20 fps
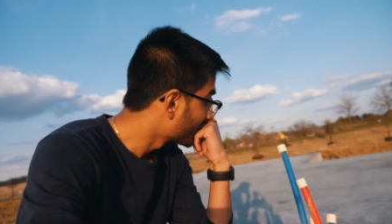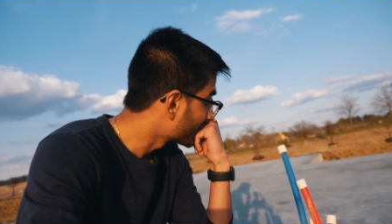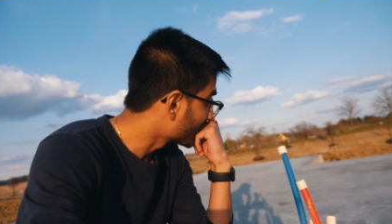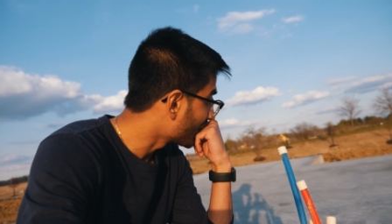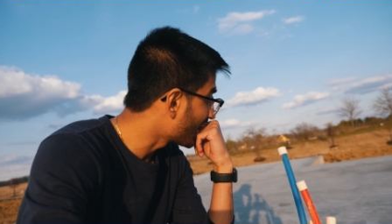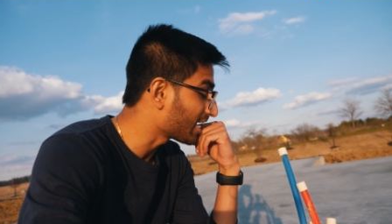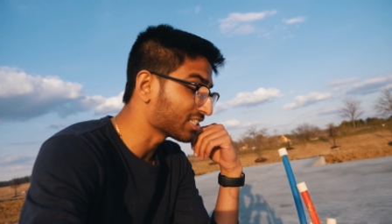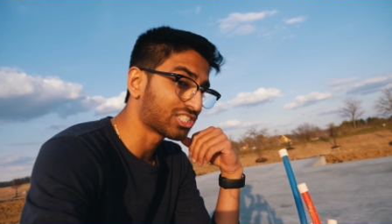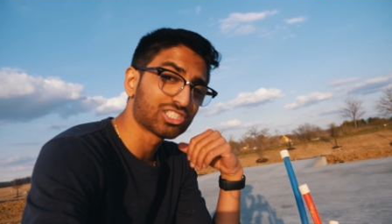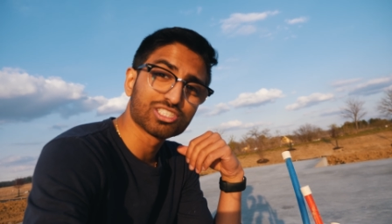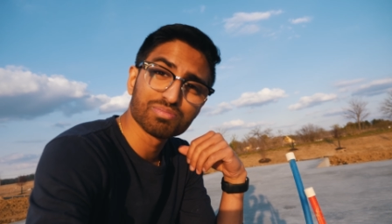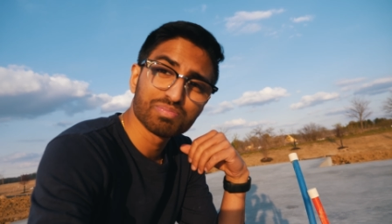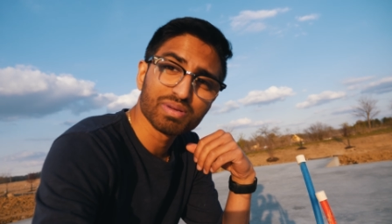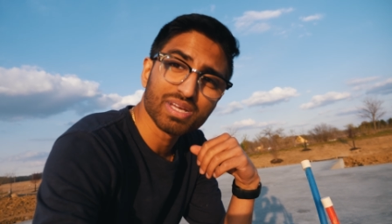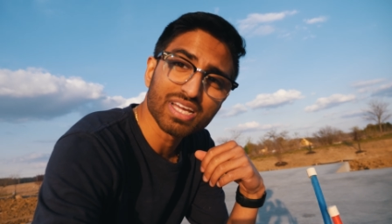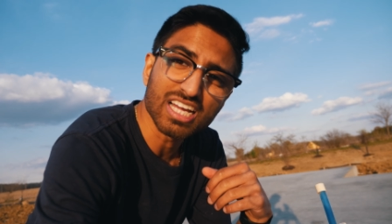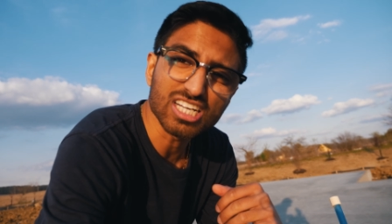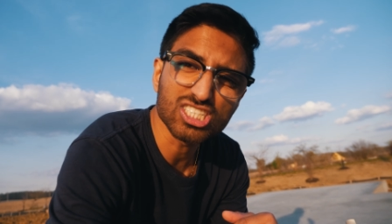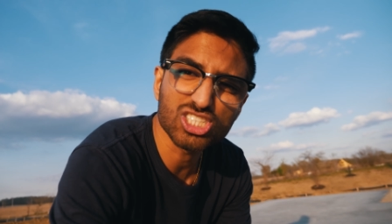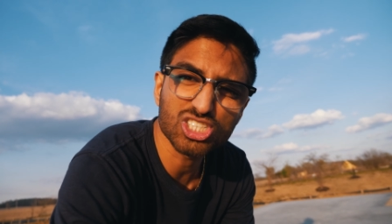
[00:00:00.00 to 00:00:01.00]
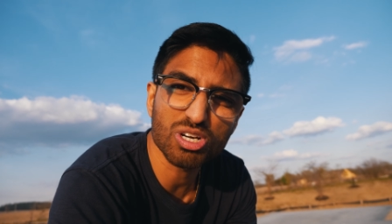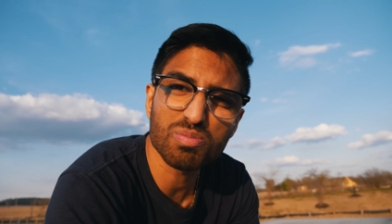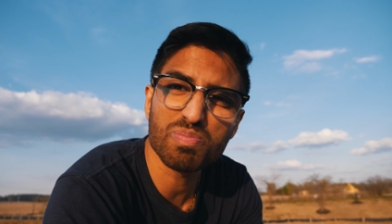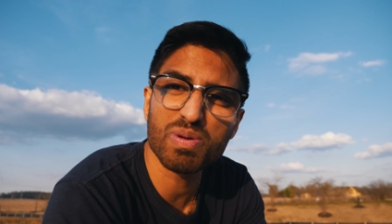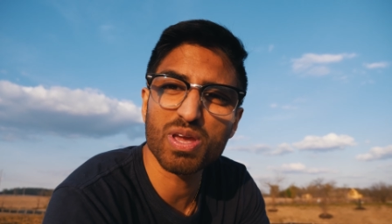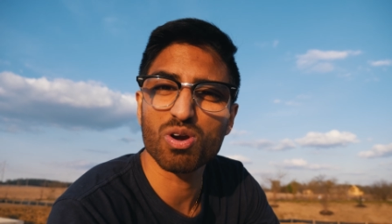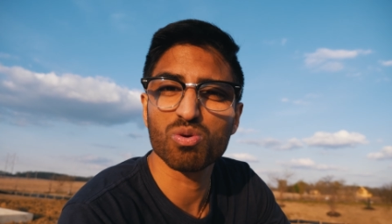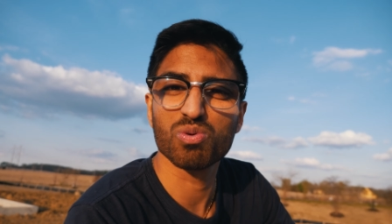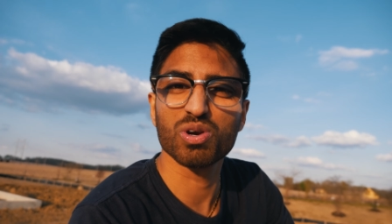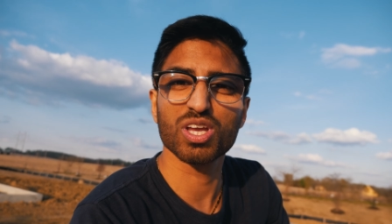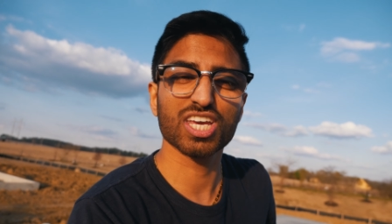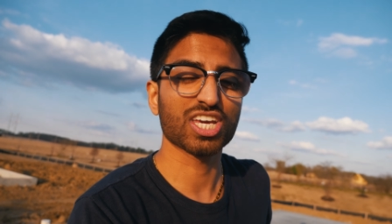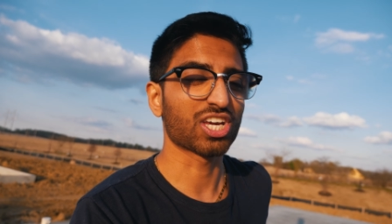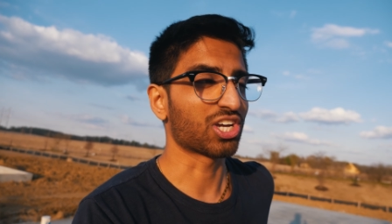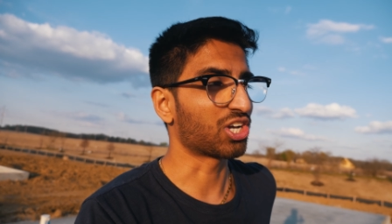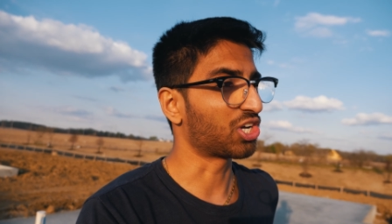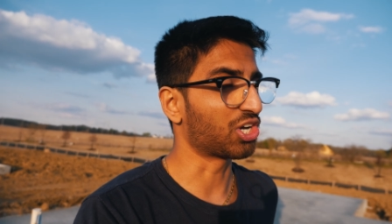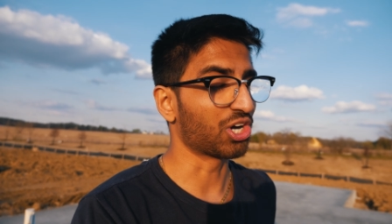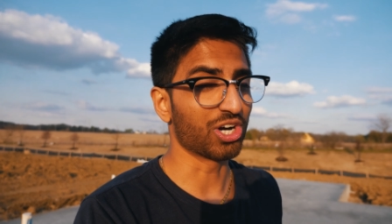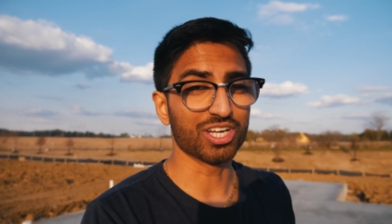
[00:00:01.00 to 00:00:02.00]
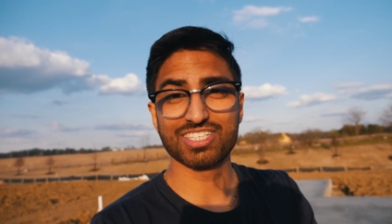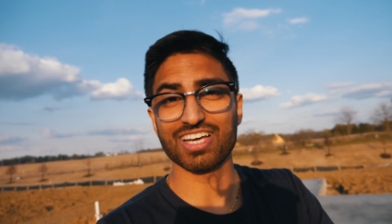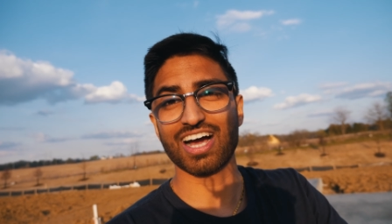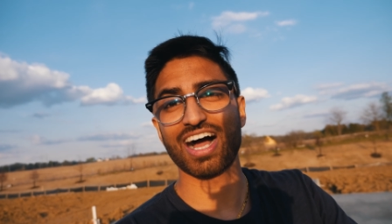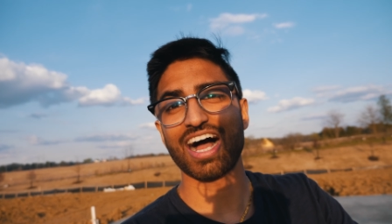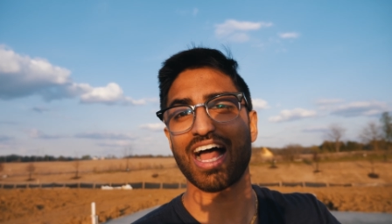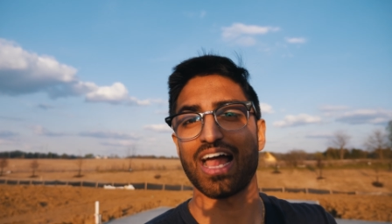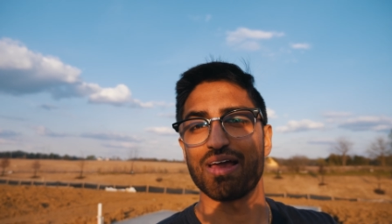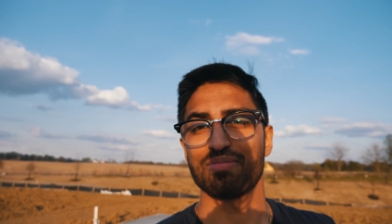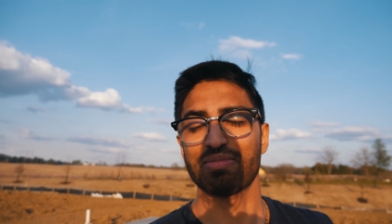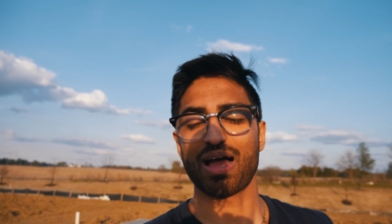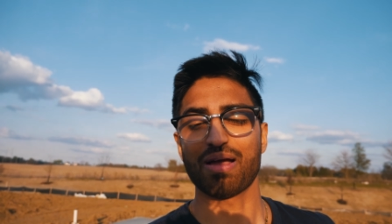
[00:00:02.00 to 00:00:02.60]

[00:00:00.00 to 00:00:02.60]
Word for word: Yeah, it should be it should be a really good time.